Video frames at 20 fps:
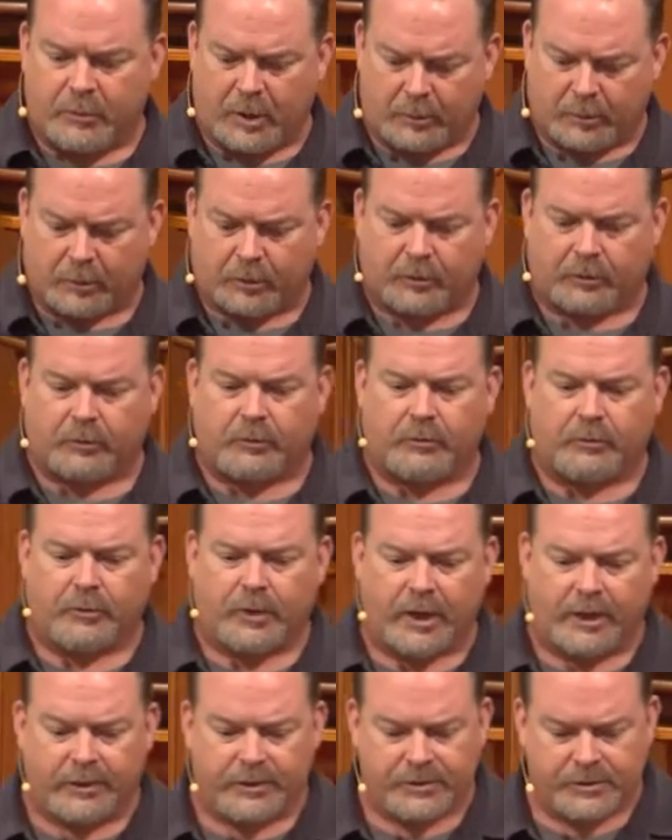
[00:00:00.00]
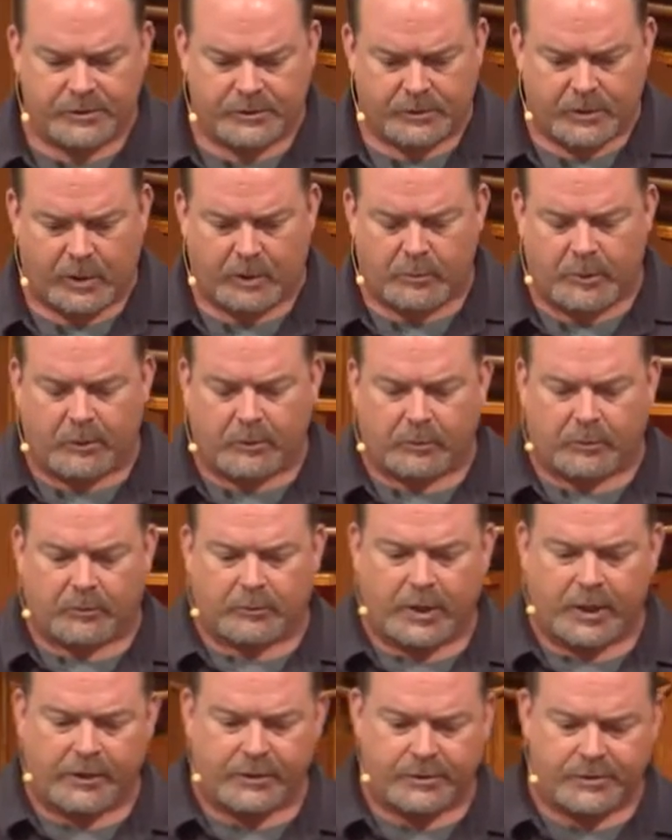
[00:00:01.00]
biblical writers, non-biblical
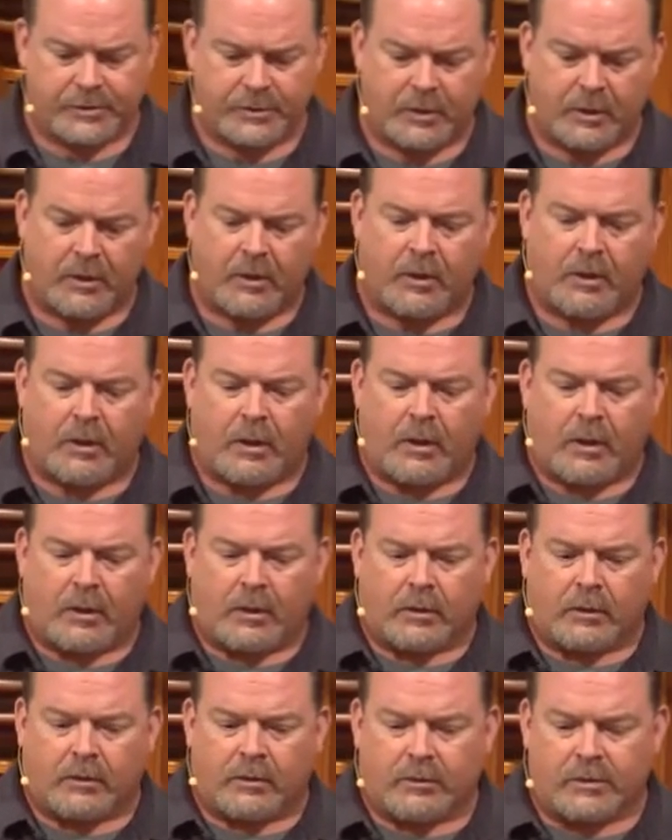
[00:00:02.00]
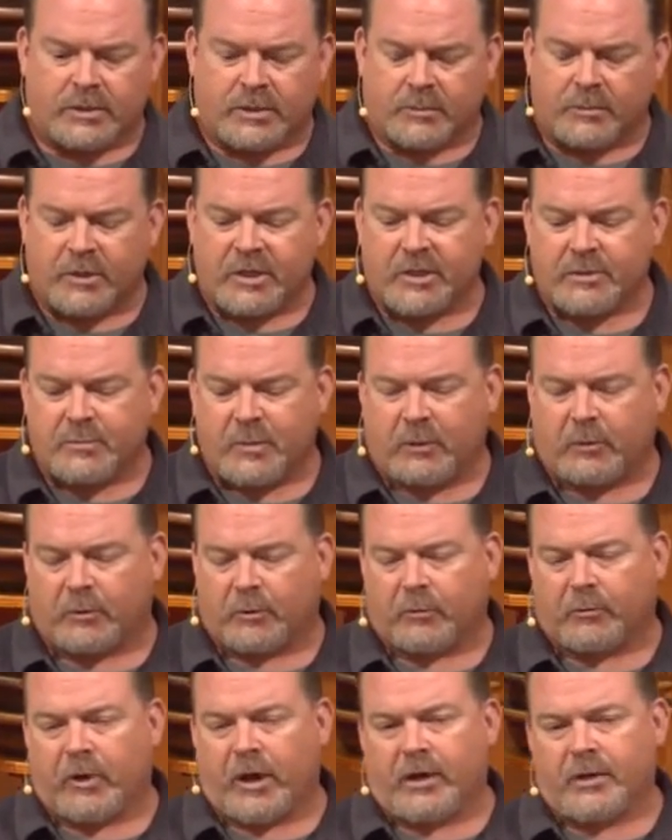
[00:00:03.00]
writers. Some of these
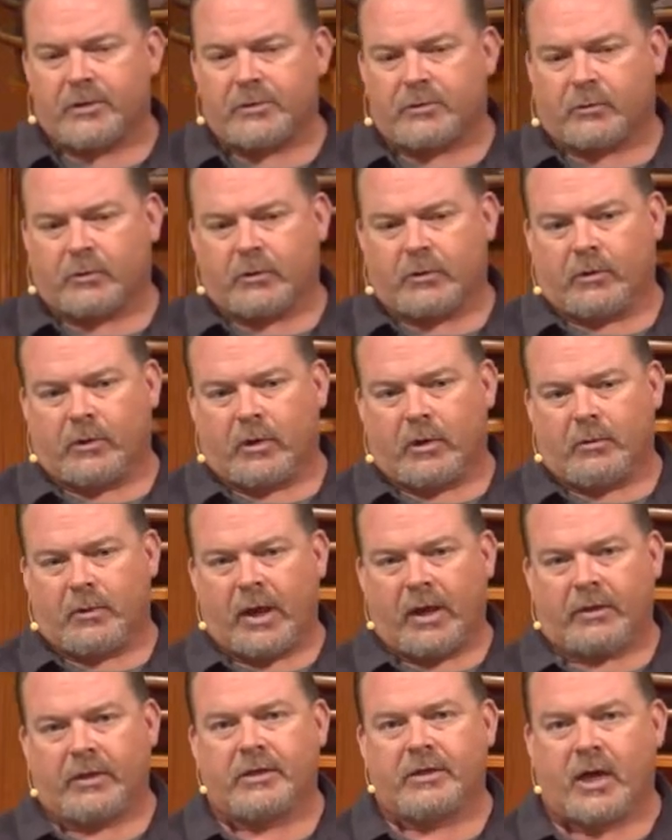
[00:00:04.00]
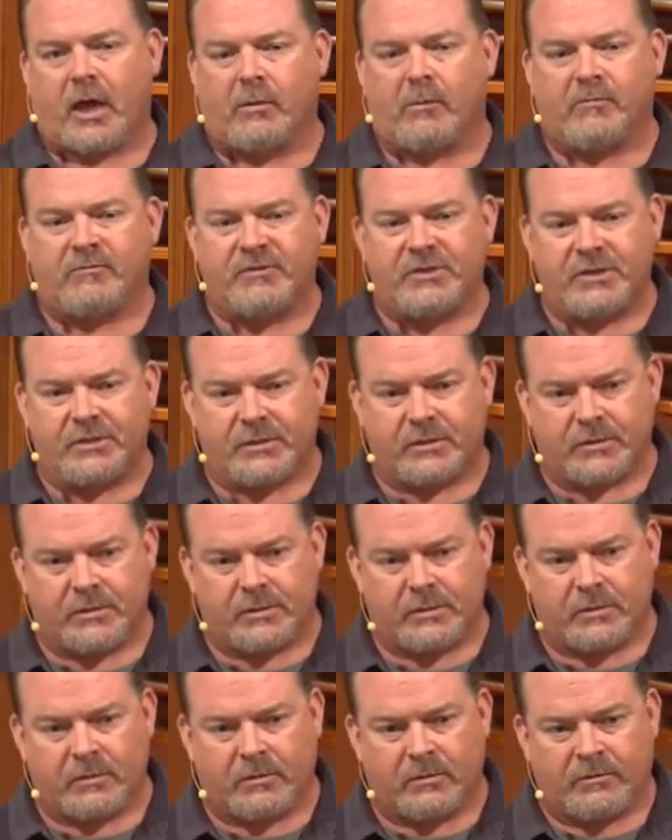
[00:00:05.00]
biblical writers were around the time of
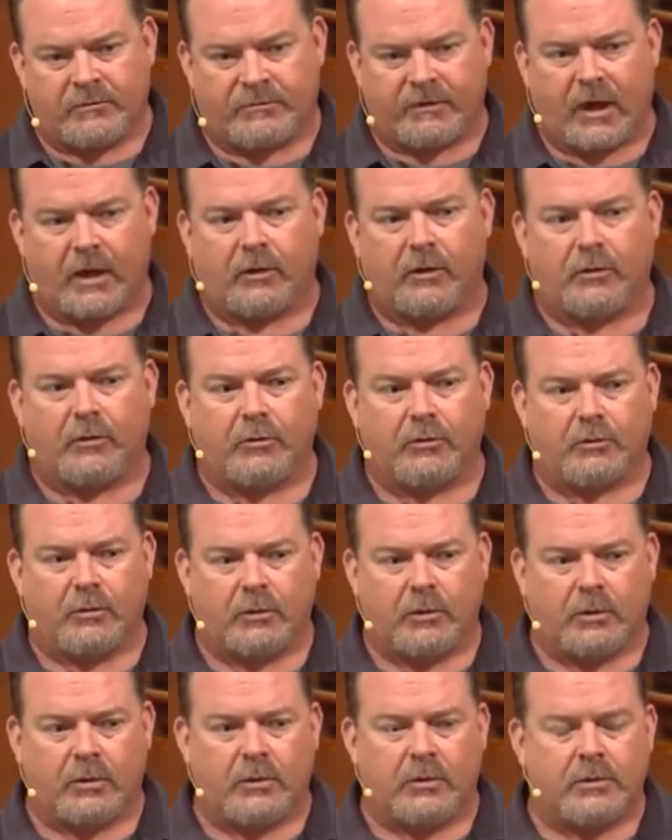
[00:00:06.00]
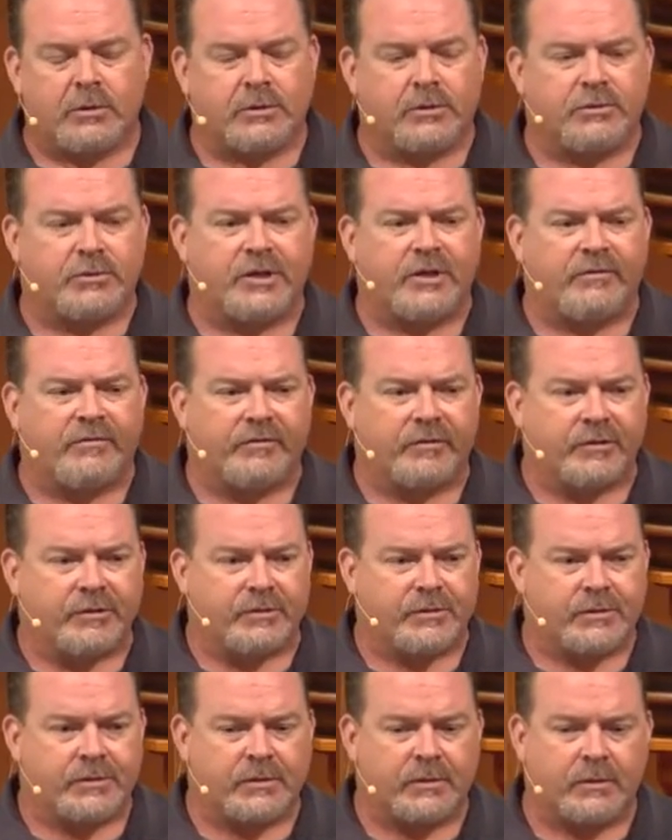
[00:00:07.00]
Jesus, Philo,
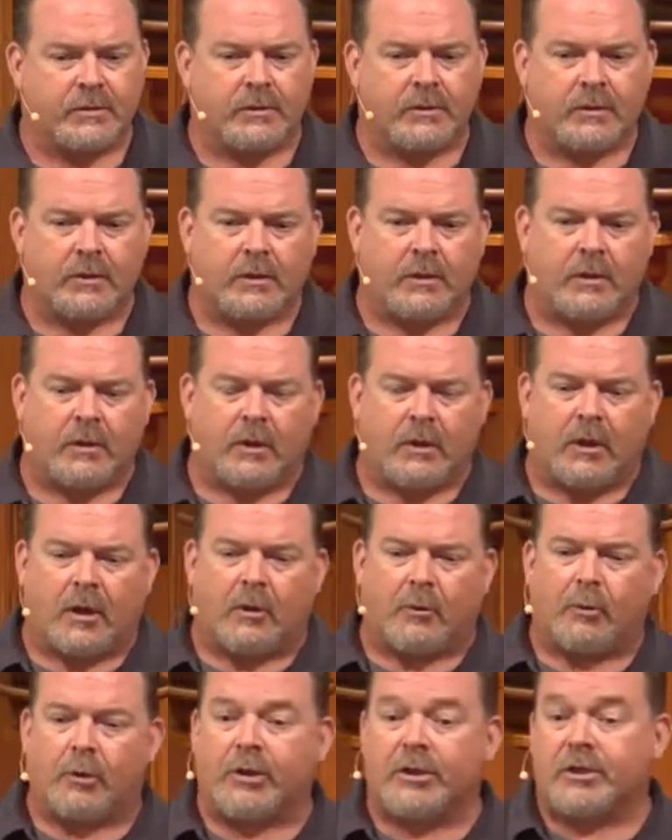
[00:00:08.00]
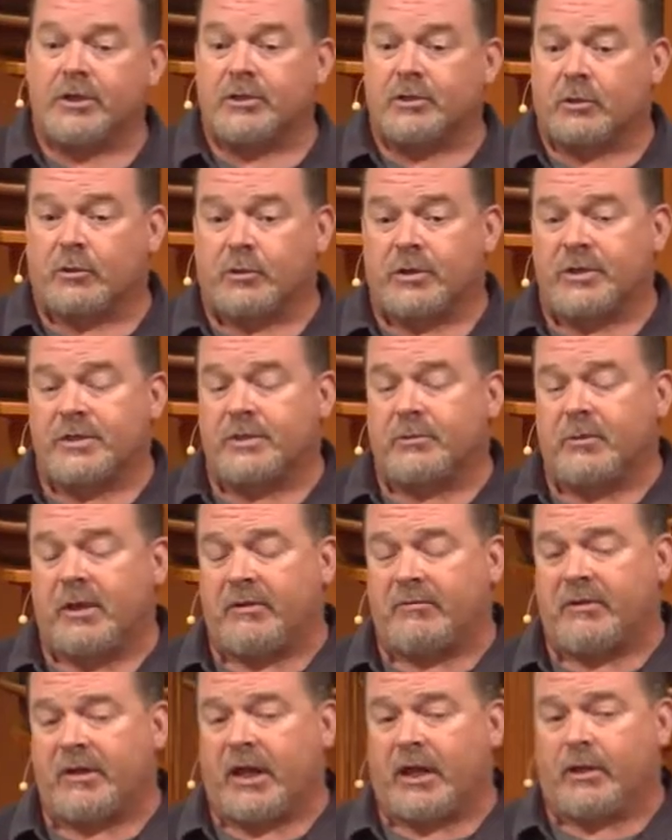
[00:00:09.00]
Josephus. One of the stories that we
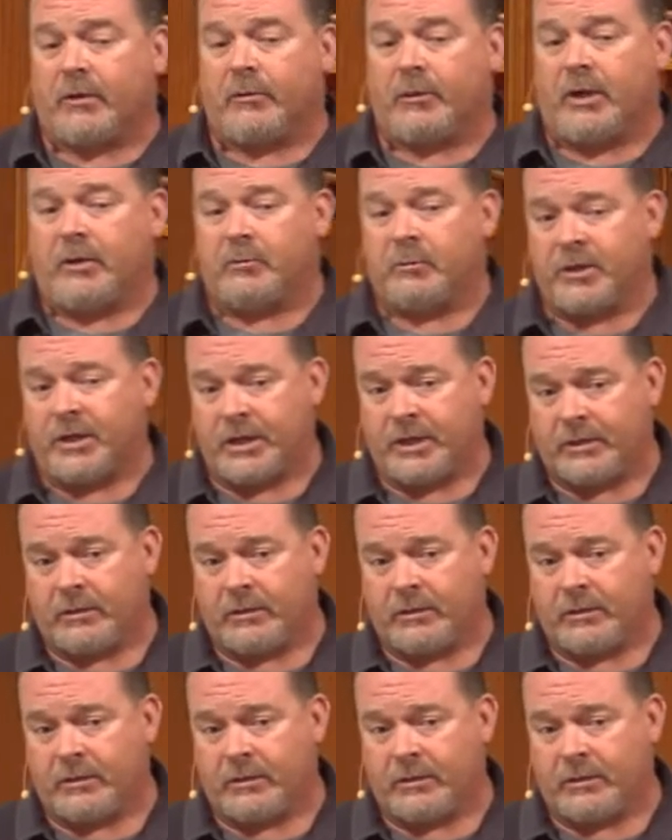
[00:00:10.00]
even had to read, and we